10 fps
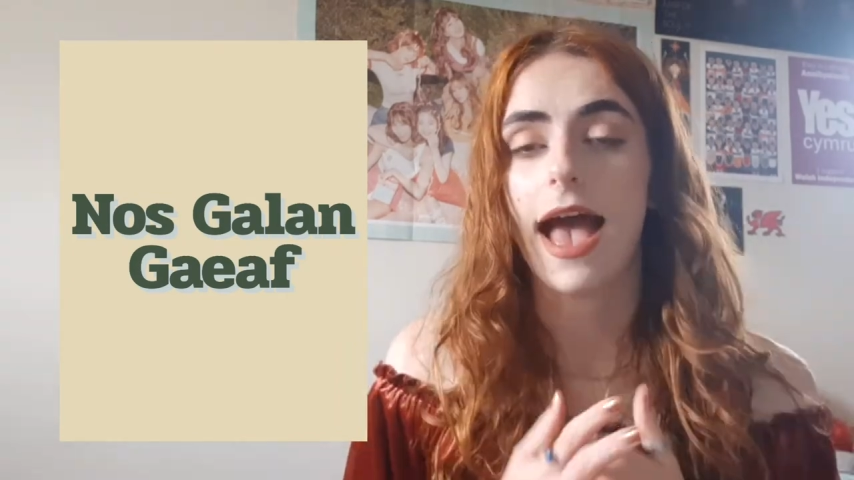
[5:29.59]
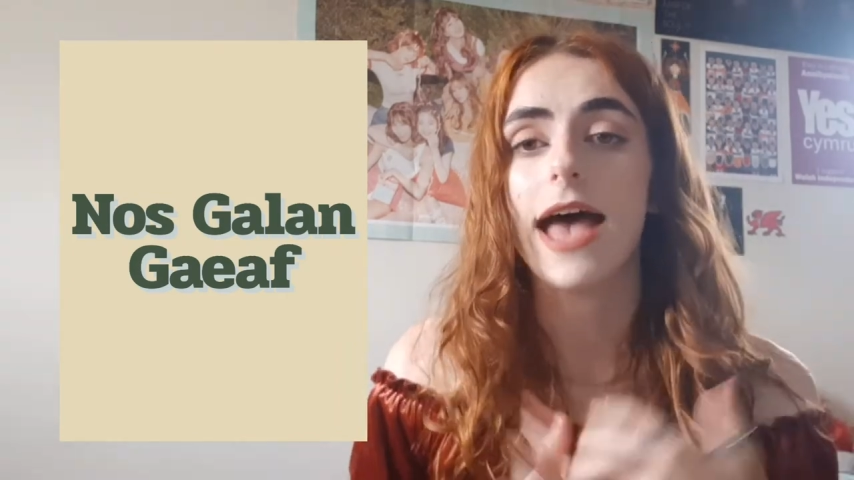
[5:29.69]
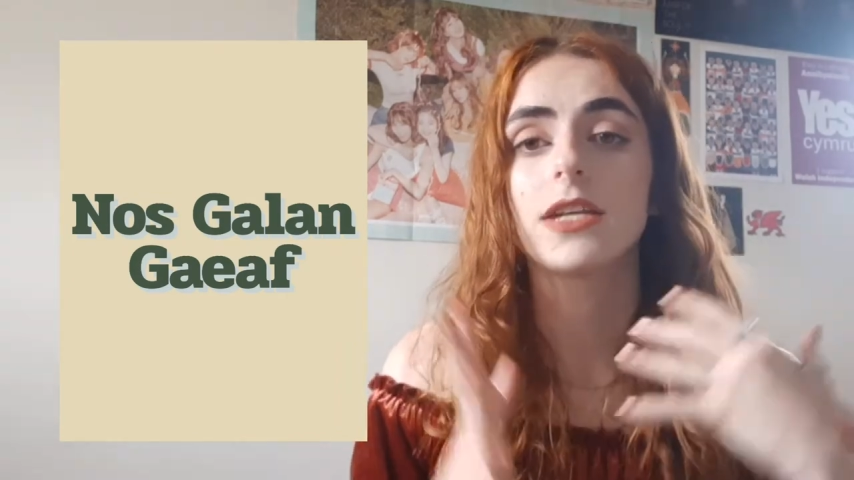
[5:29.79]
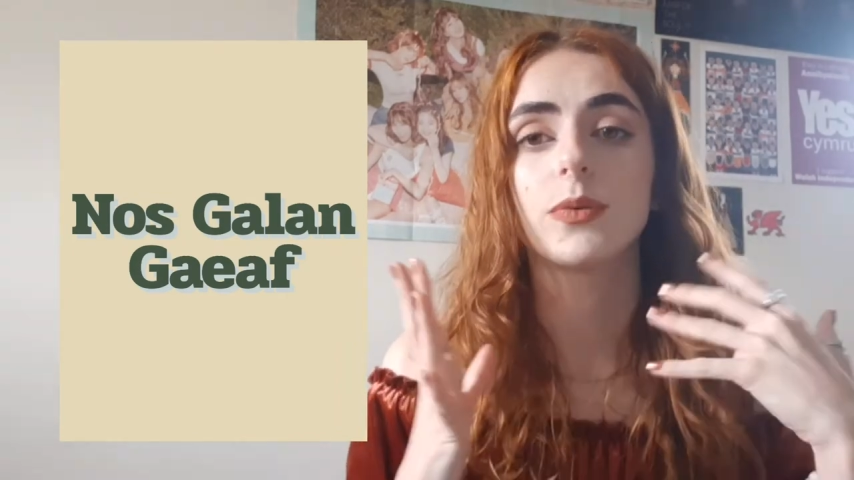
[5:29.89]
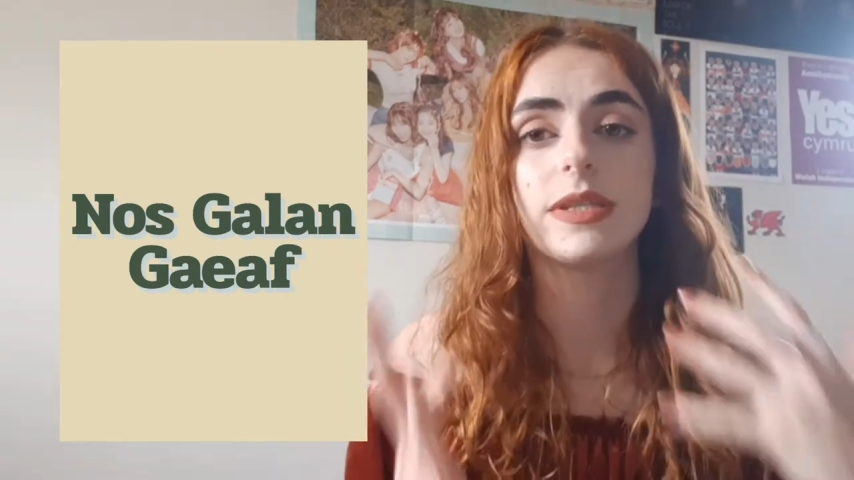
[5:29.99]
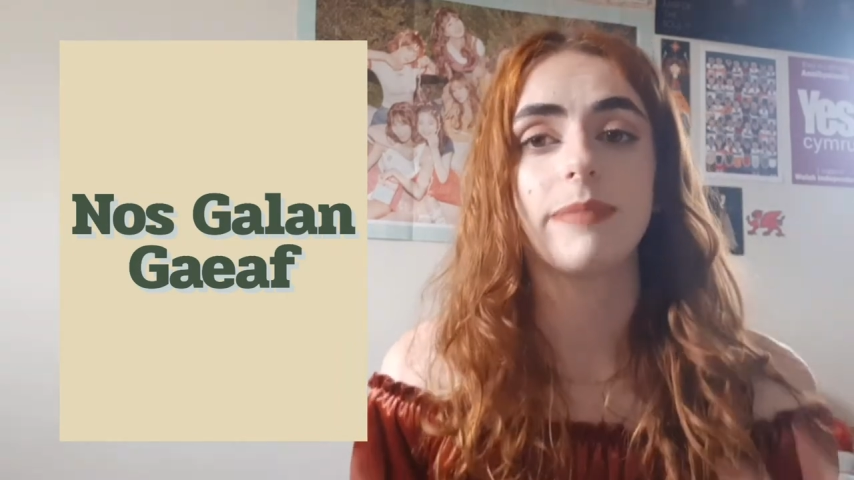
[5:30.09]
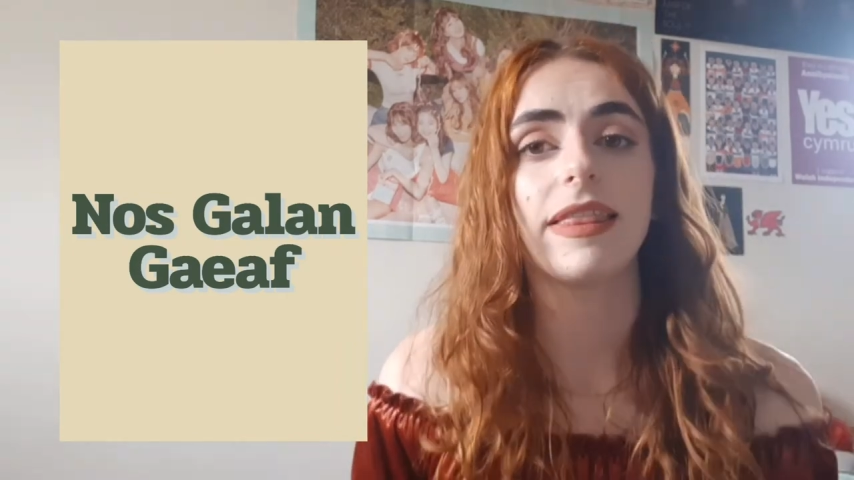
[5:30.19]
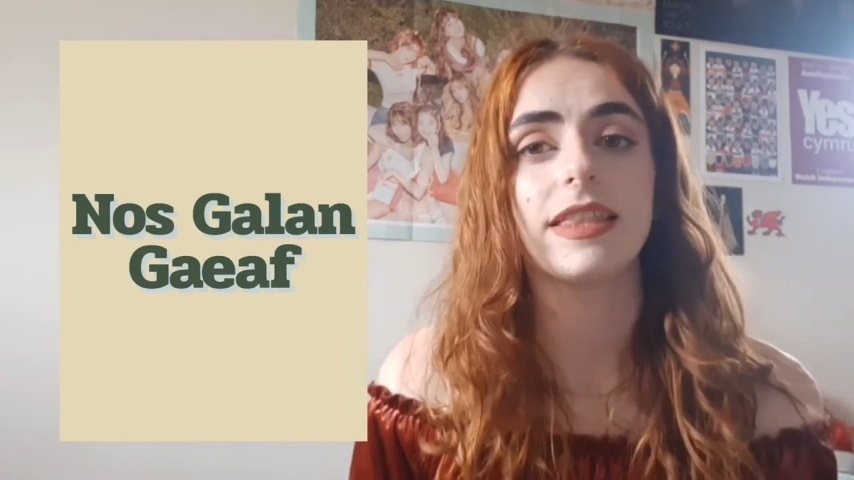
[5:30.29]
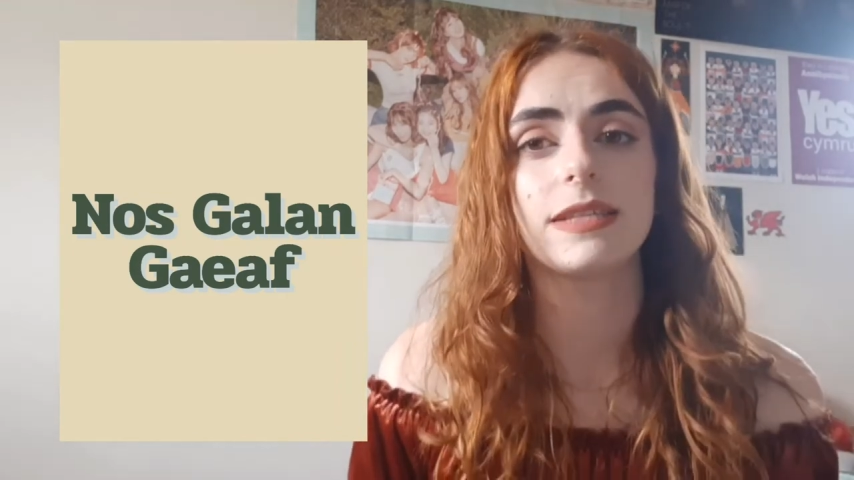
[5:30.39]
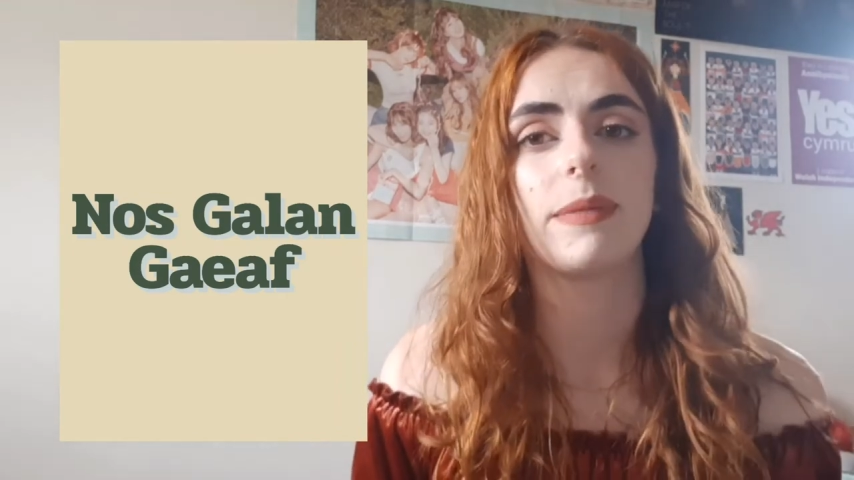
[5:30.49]
And we
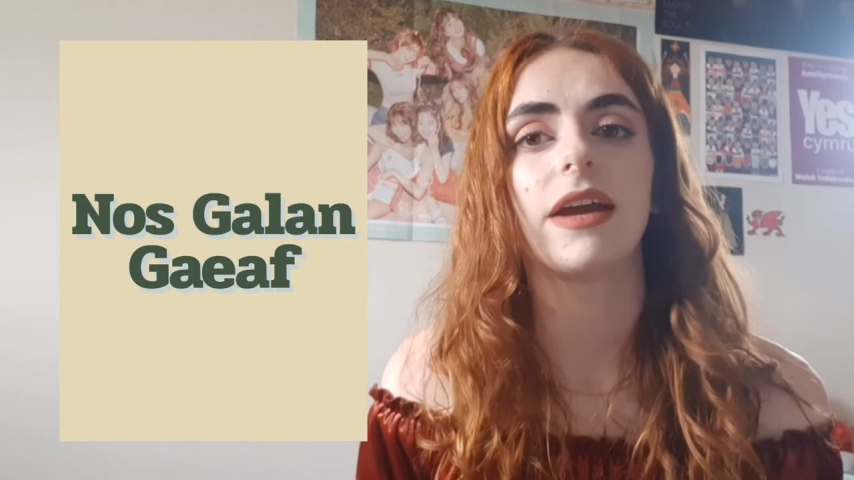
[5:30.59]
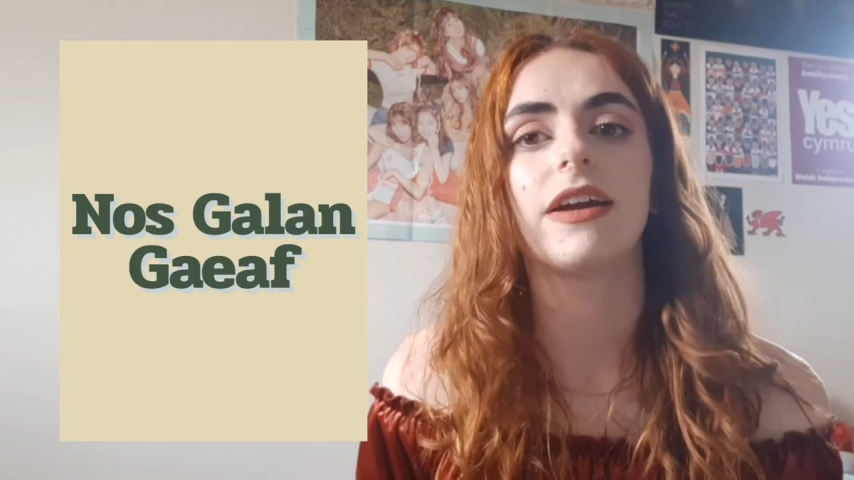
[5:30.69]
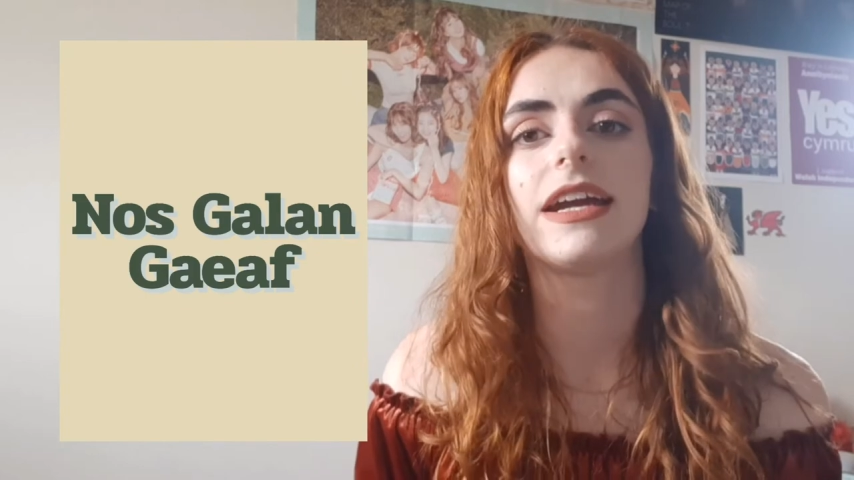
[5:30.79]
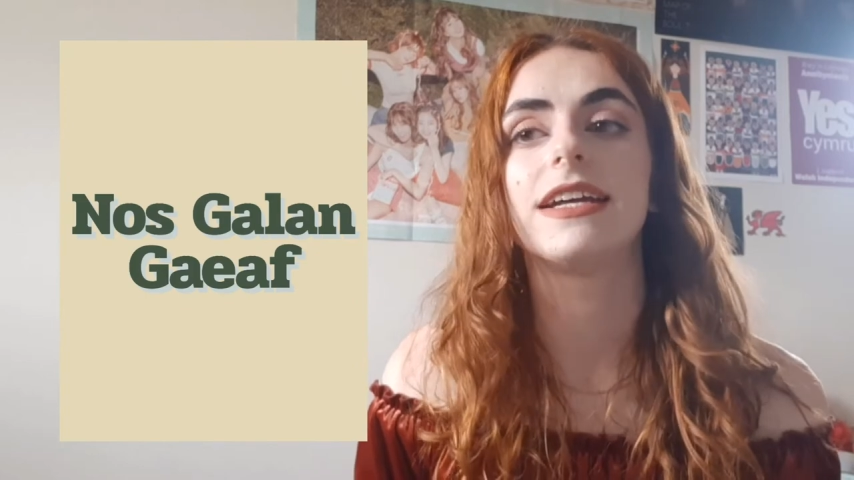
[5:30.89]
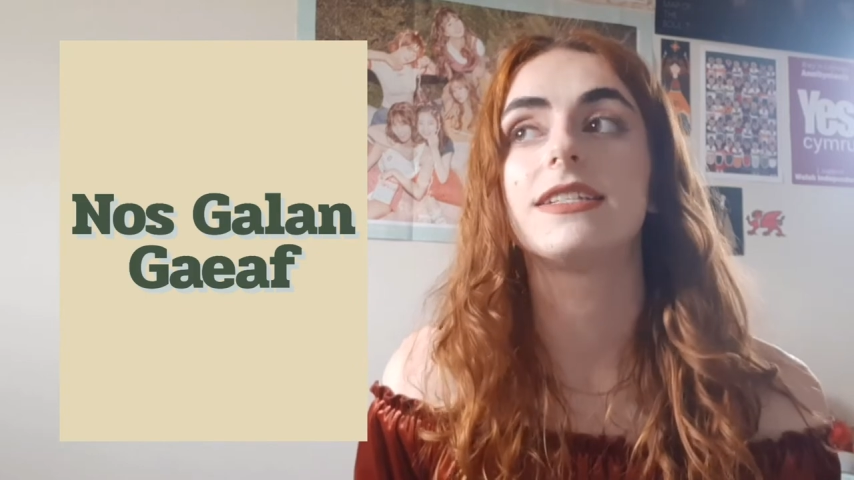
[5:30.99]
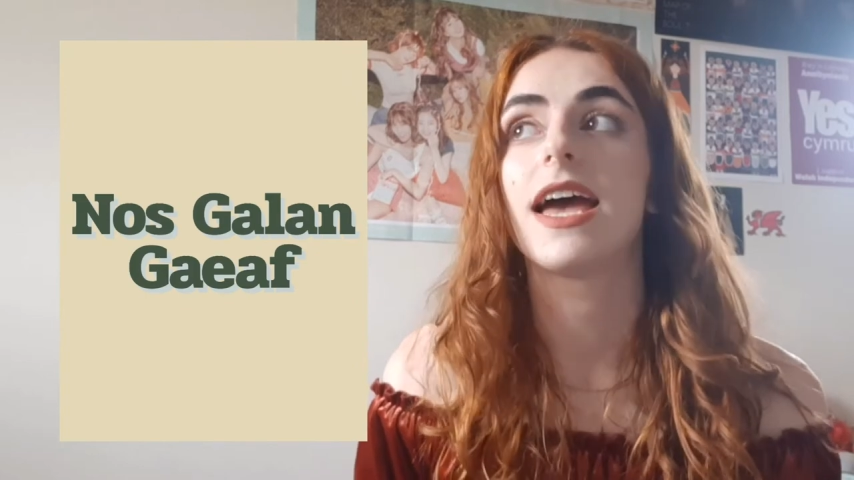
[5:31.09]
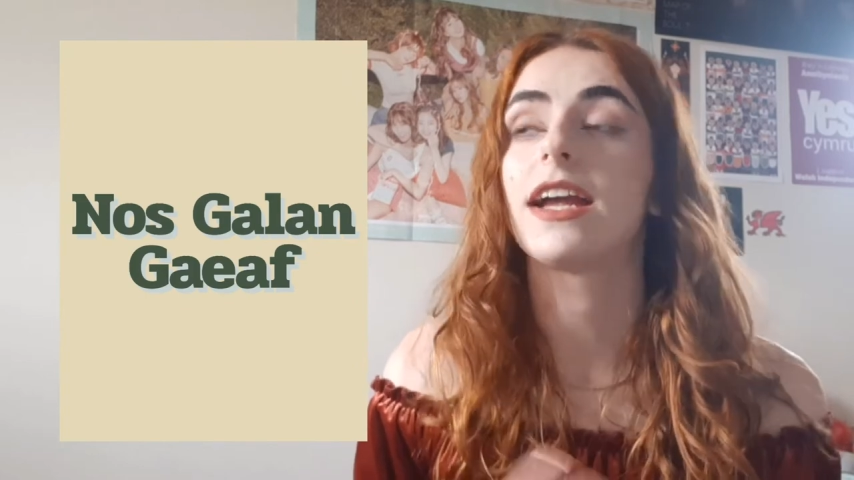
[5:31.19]
spend this period